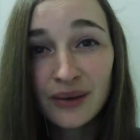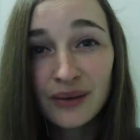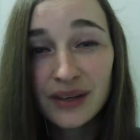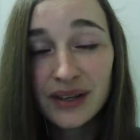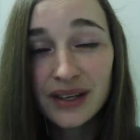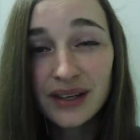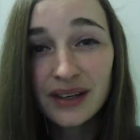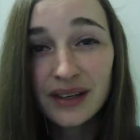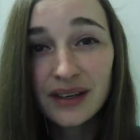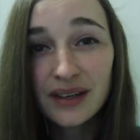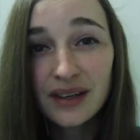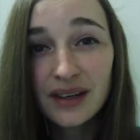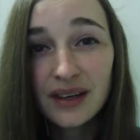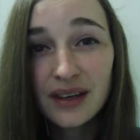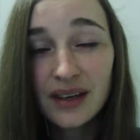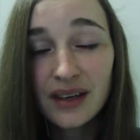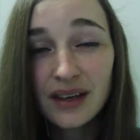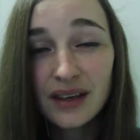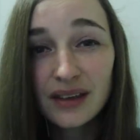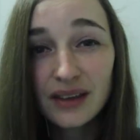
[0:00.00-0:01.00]
in
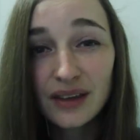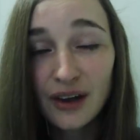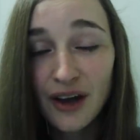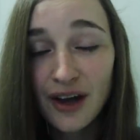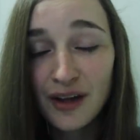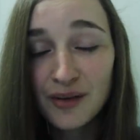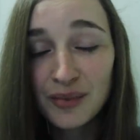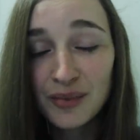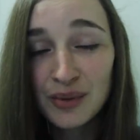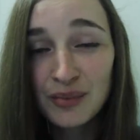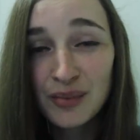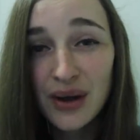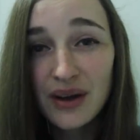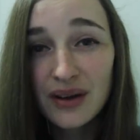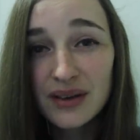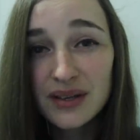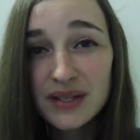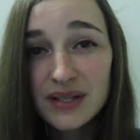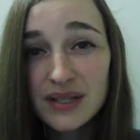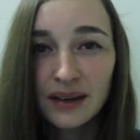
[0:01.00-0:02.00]
the comment
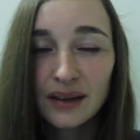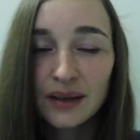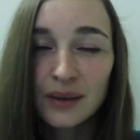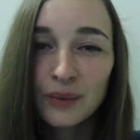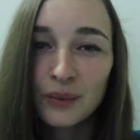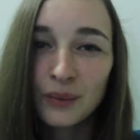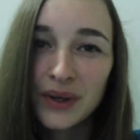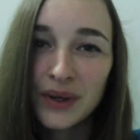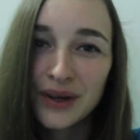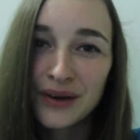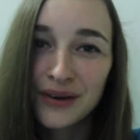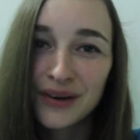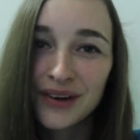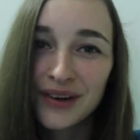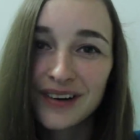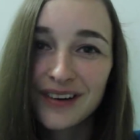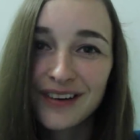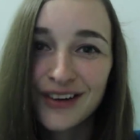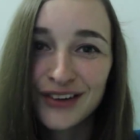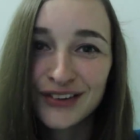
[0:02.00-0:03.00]
box. We are
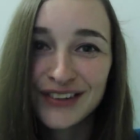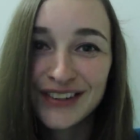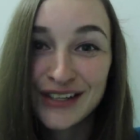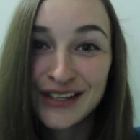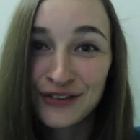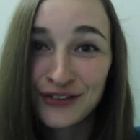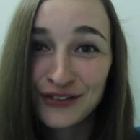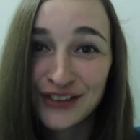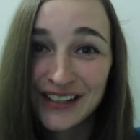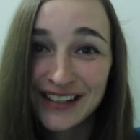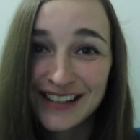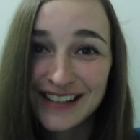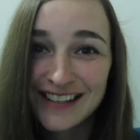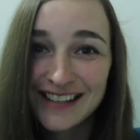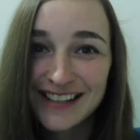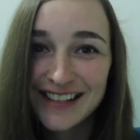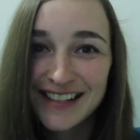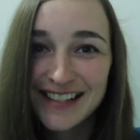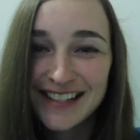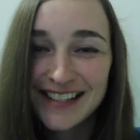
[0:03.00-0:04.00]
all different,
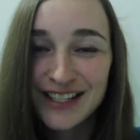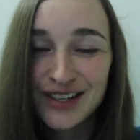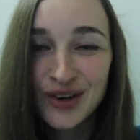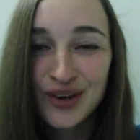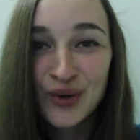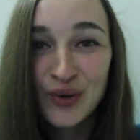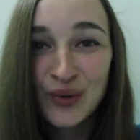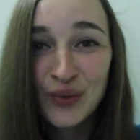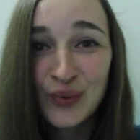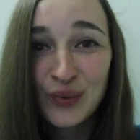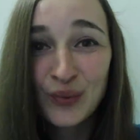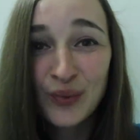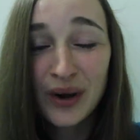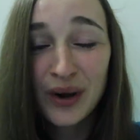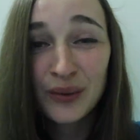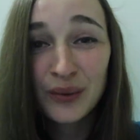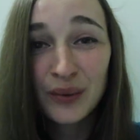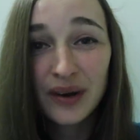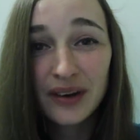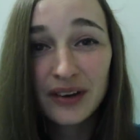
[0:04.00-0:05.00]
so what
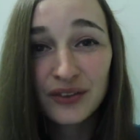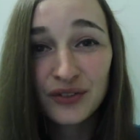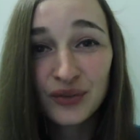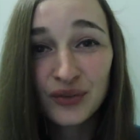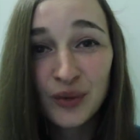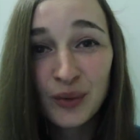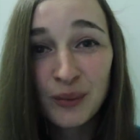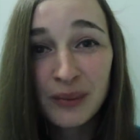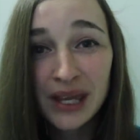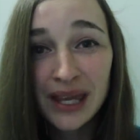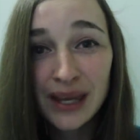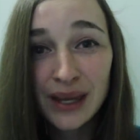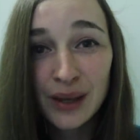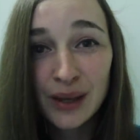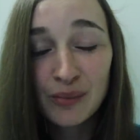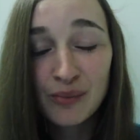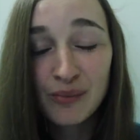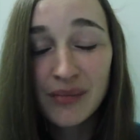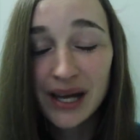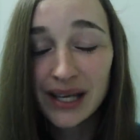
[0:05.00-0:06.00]
works for me
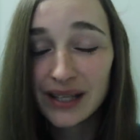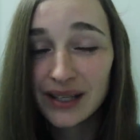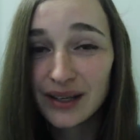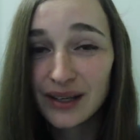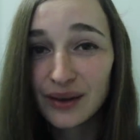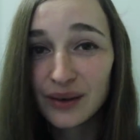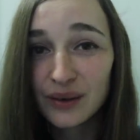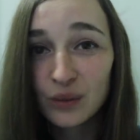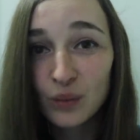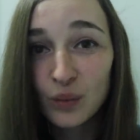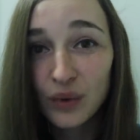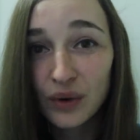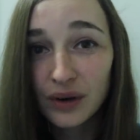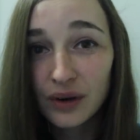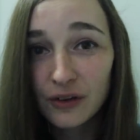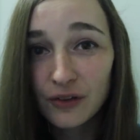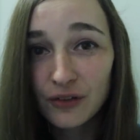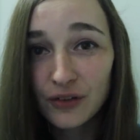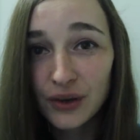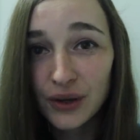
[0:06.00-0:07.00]
might not work
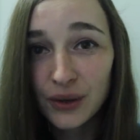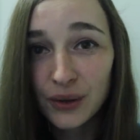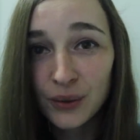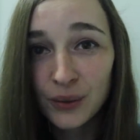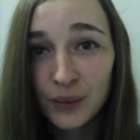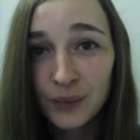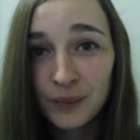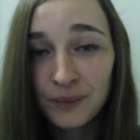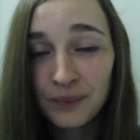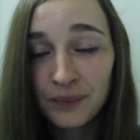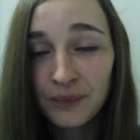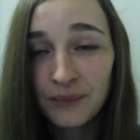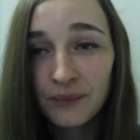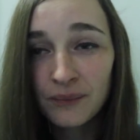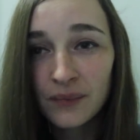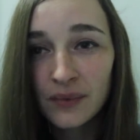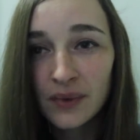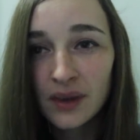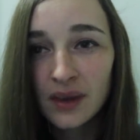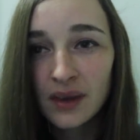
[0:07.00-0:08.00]
for you.
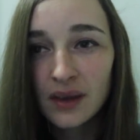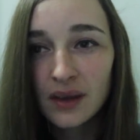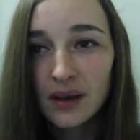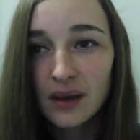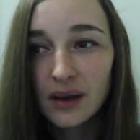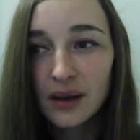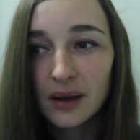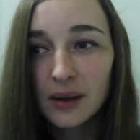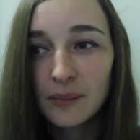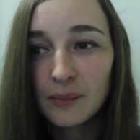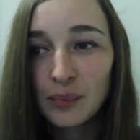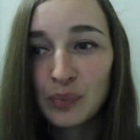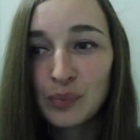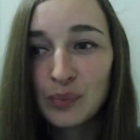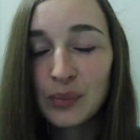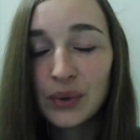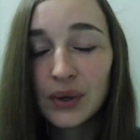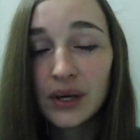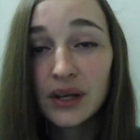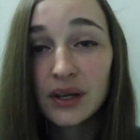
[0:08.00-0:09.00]

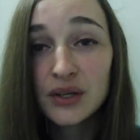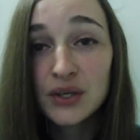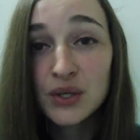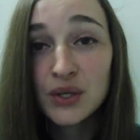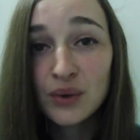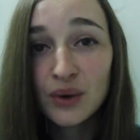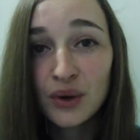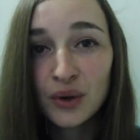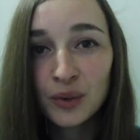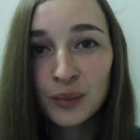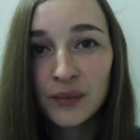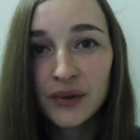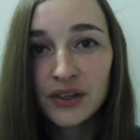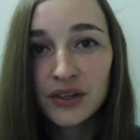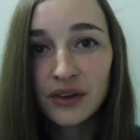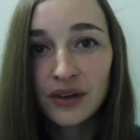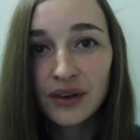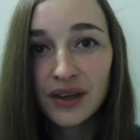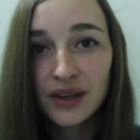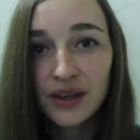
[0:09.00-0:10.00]
But I do hope that
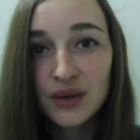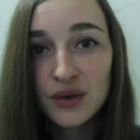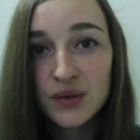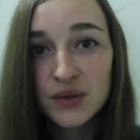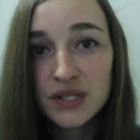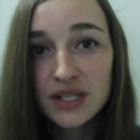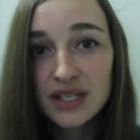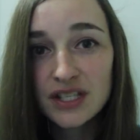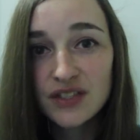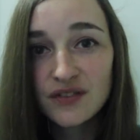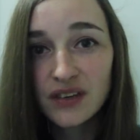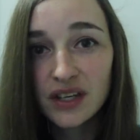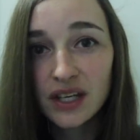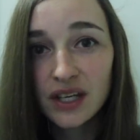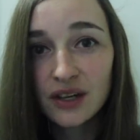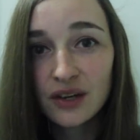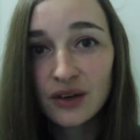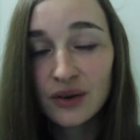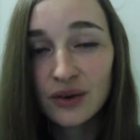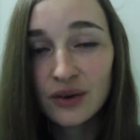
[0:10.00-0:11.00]
you can use this
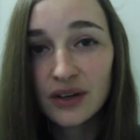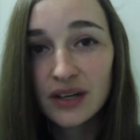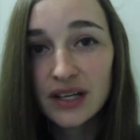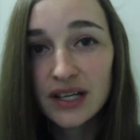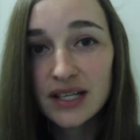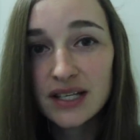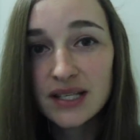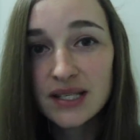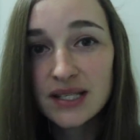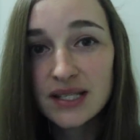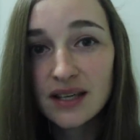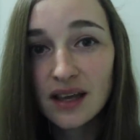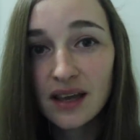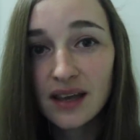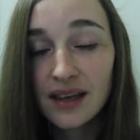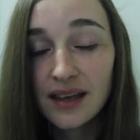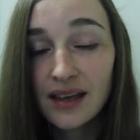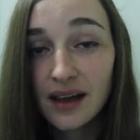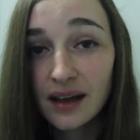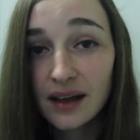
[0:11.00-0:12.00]
video as a
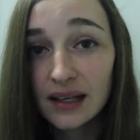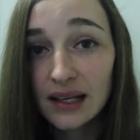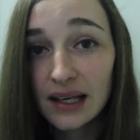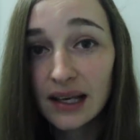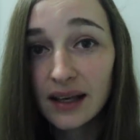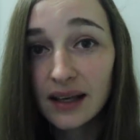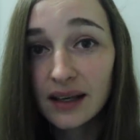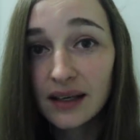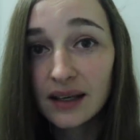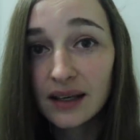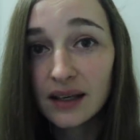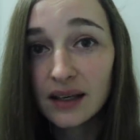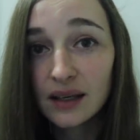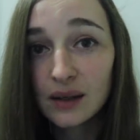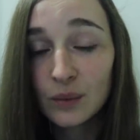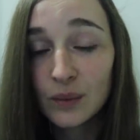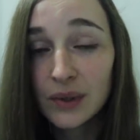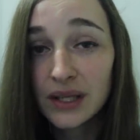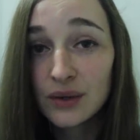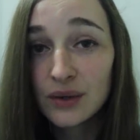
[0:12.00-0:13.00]
guideline
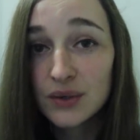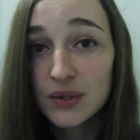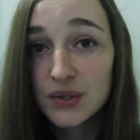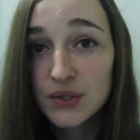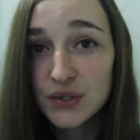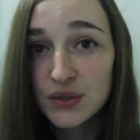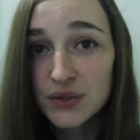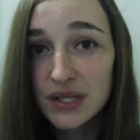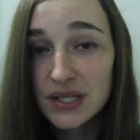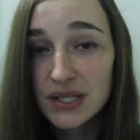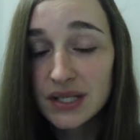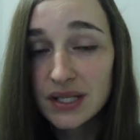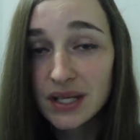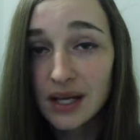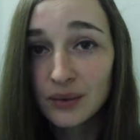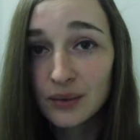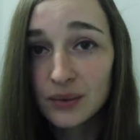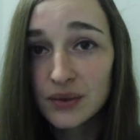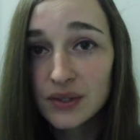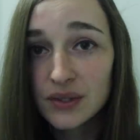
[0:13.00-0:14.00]
when you're stressed
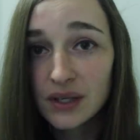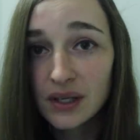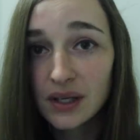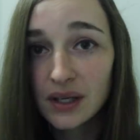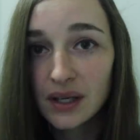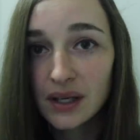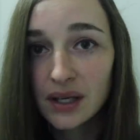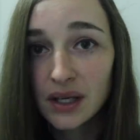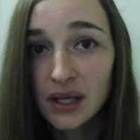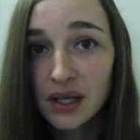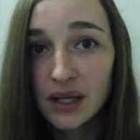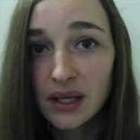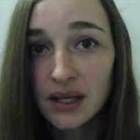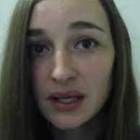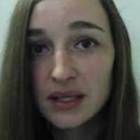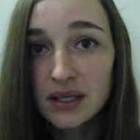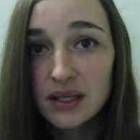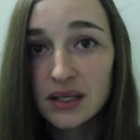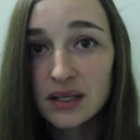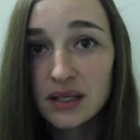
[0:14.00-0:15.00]
out,
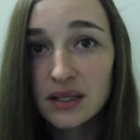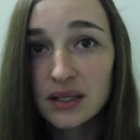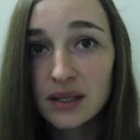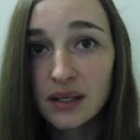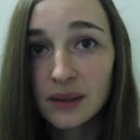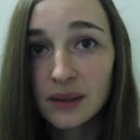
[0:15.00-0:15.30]
and